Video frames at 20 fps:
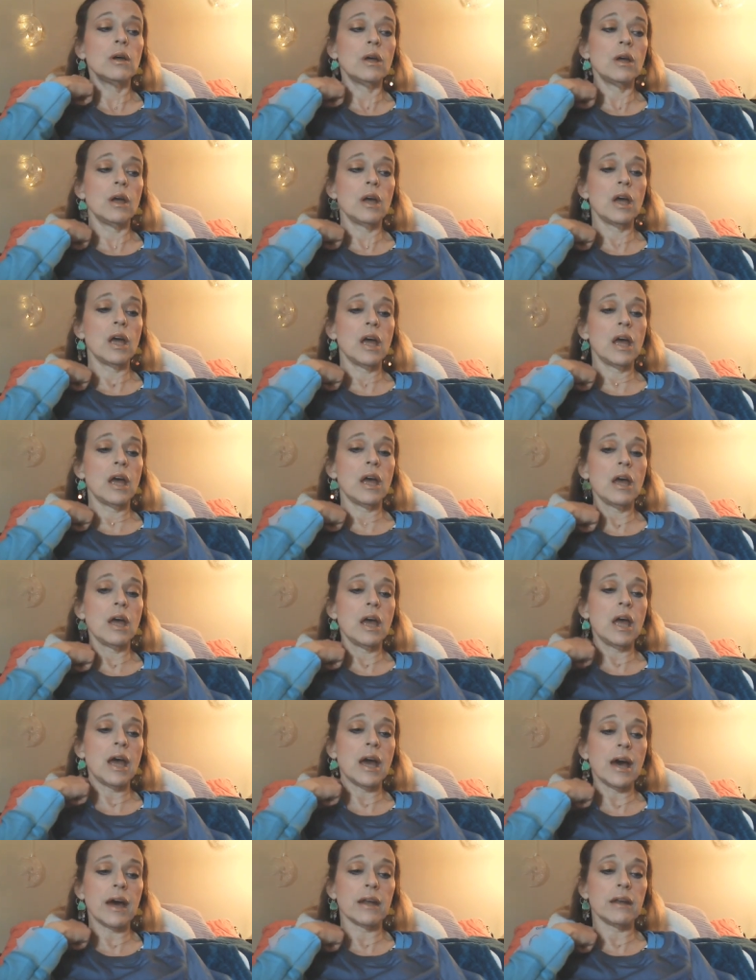and
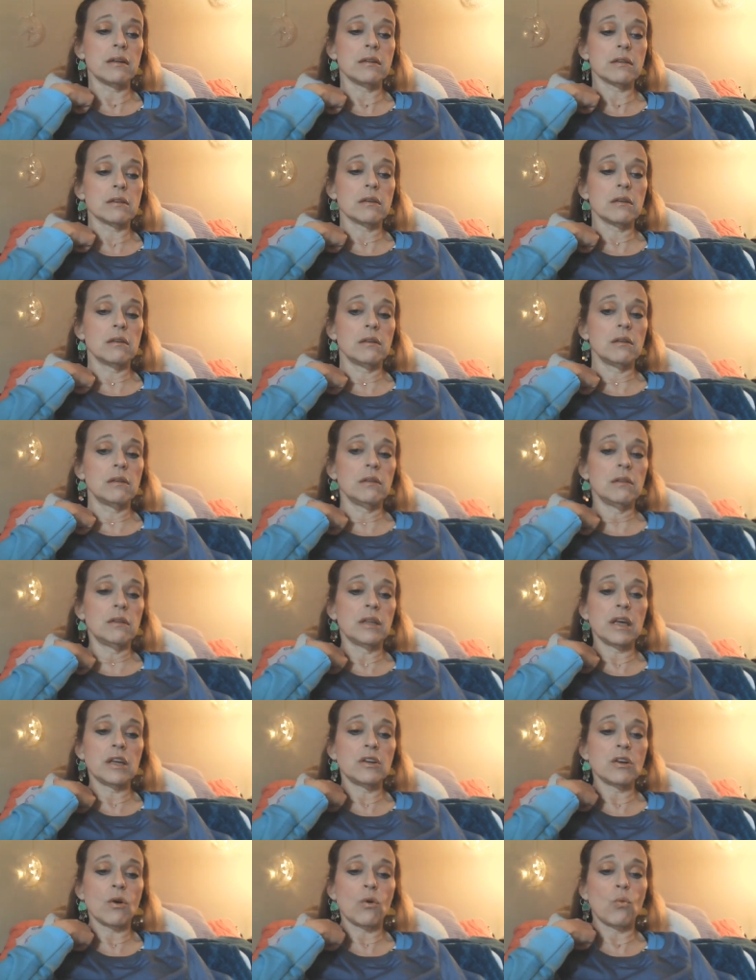they don't
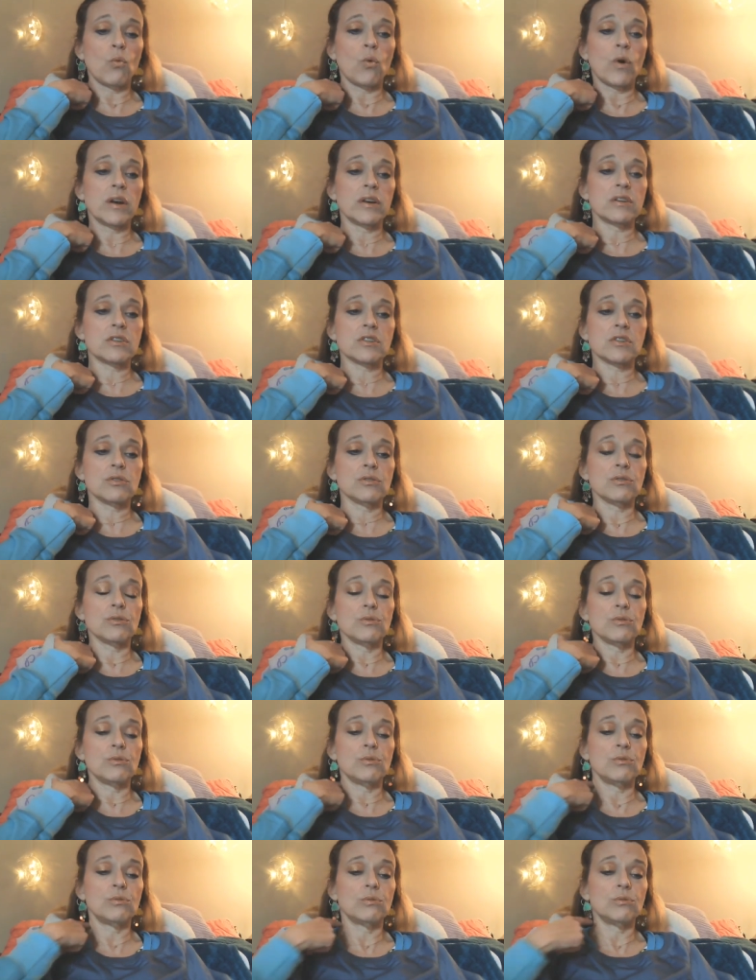want to
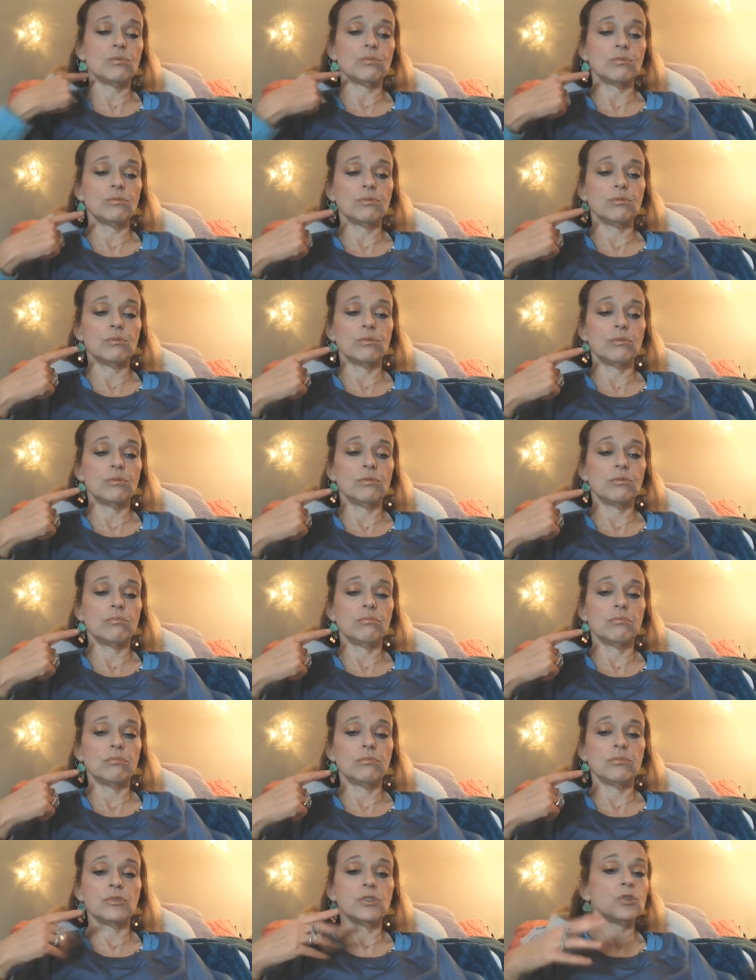do
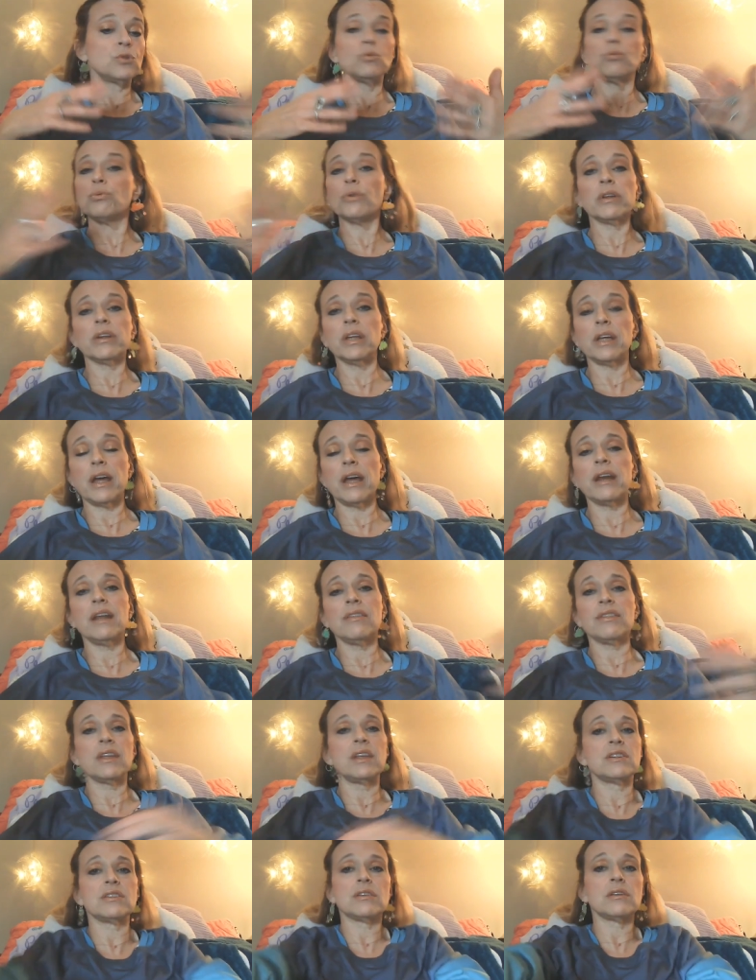really any it's
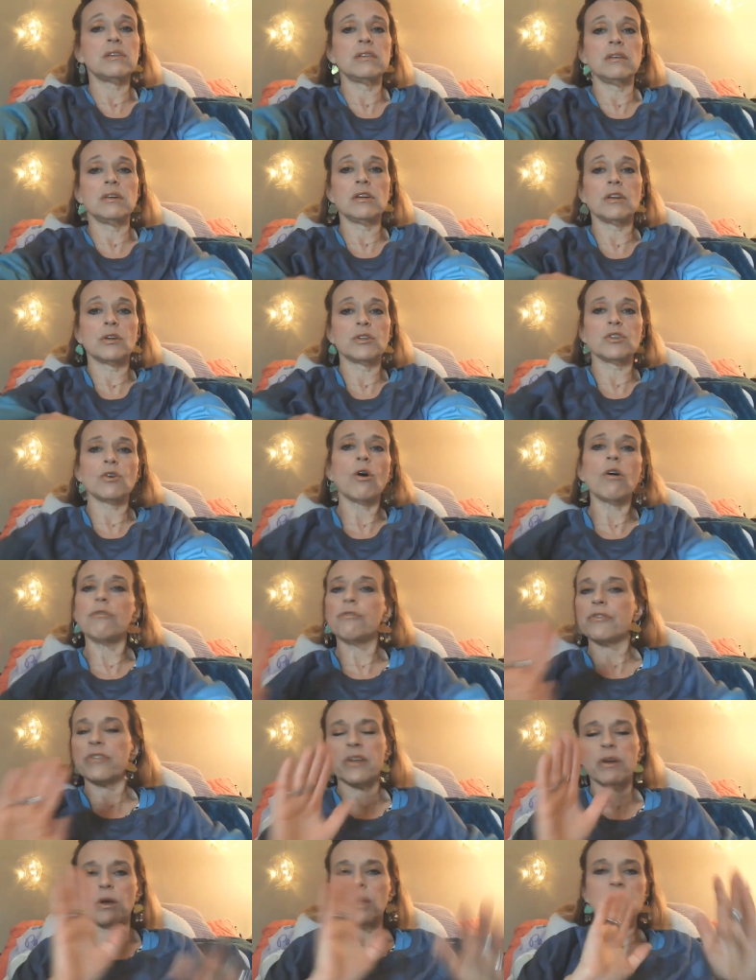you know it's all for them it's
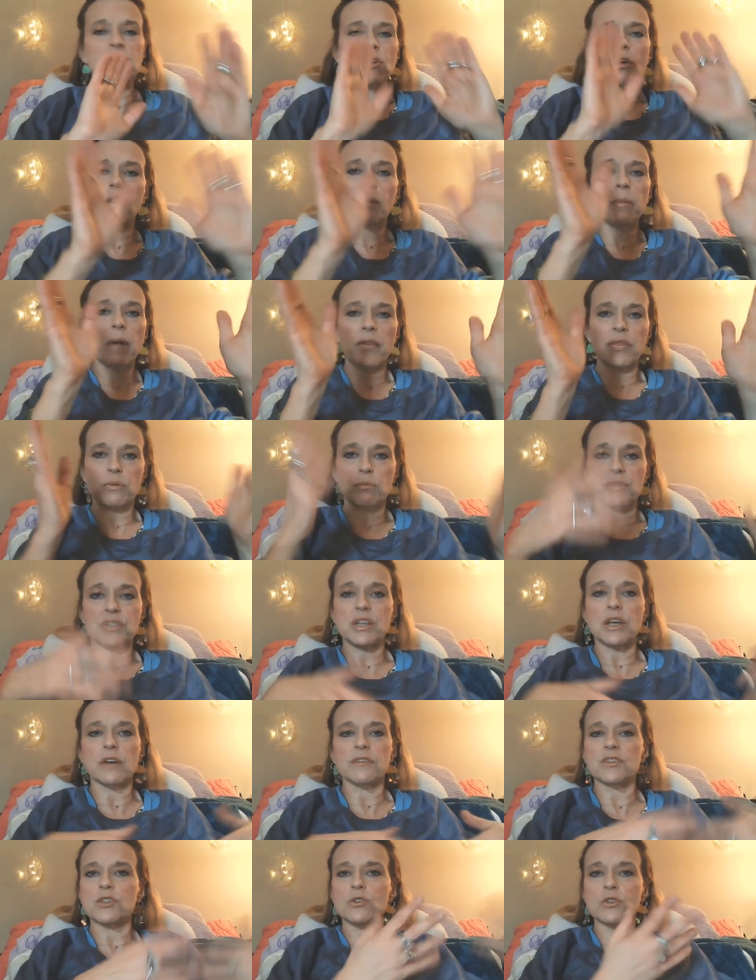all about themselves they're
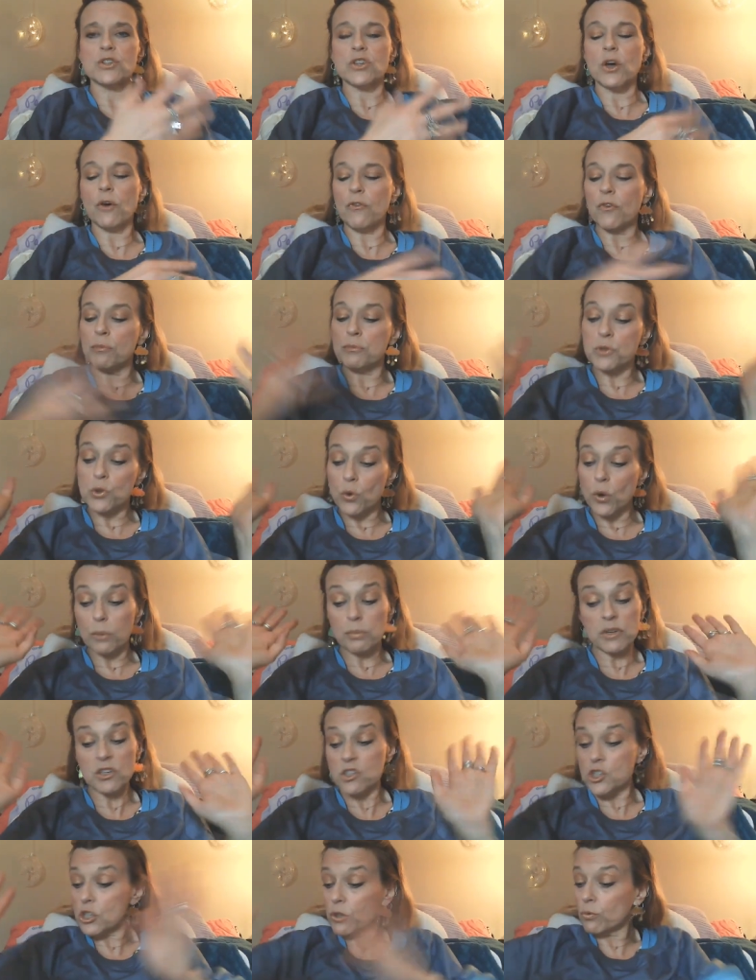self-absorbed and she
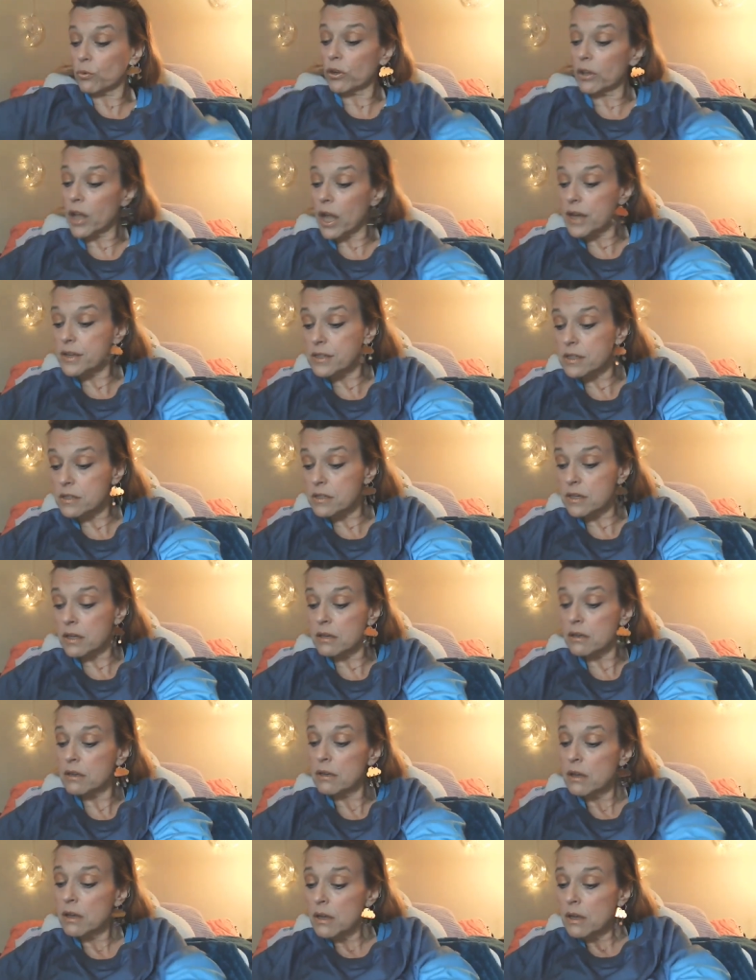realizes it
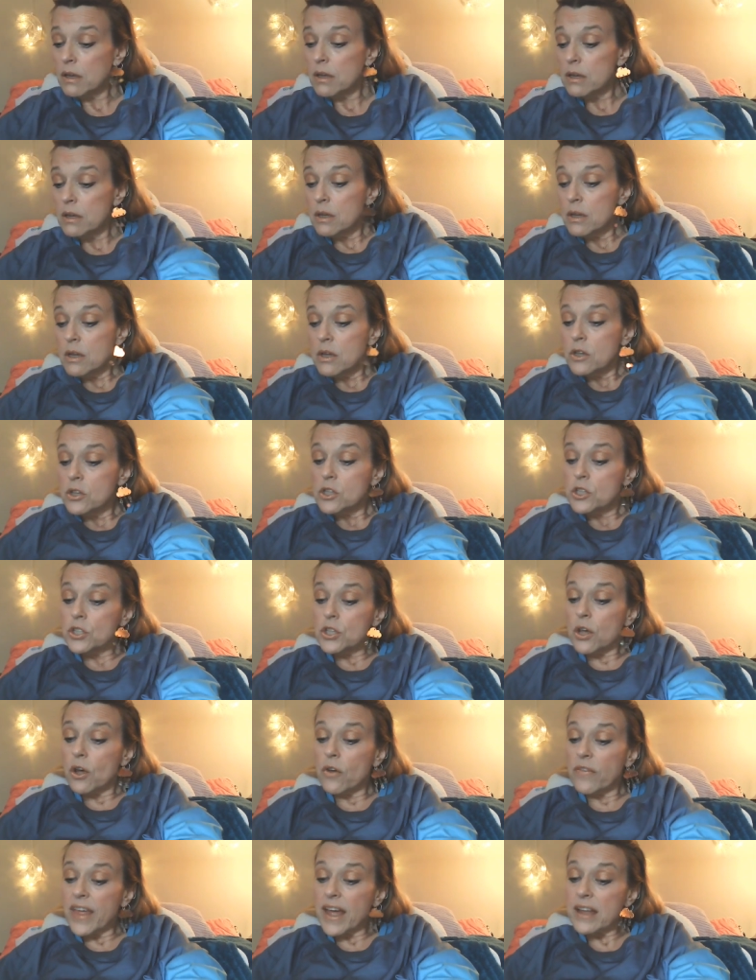so that's
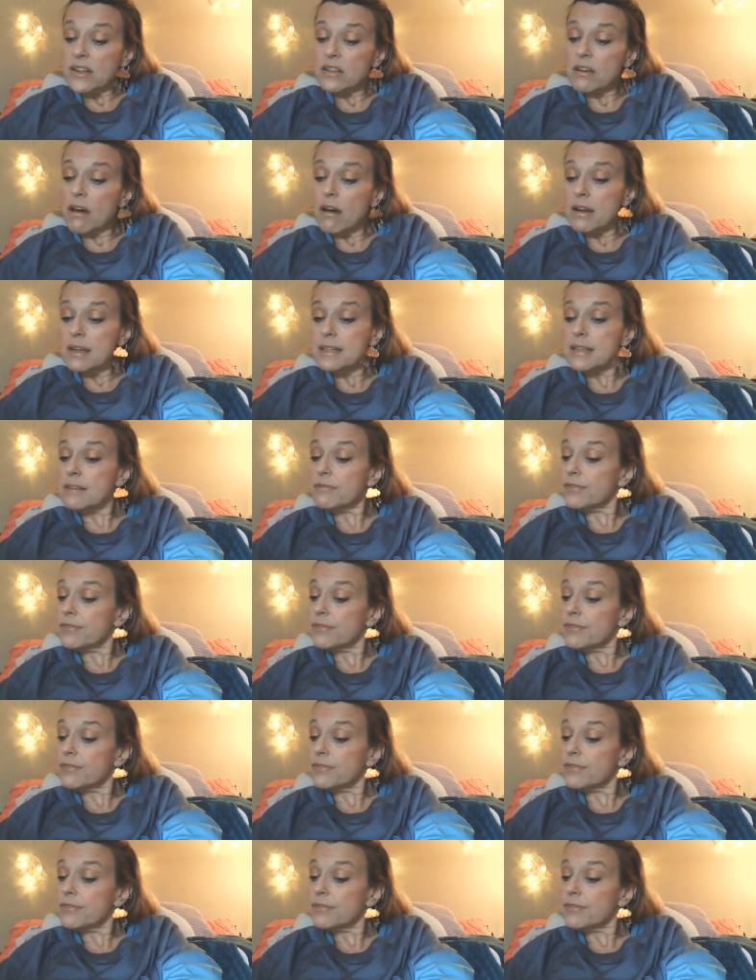on Tiffany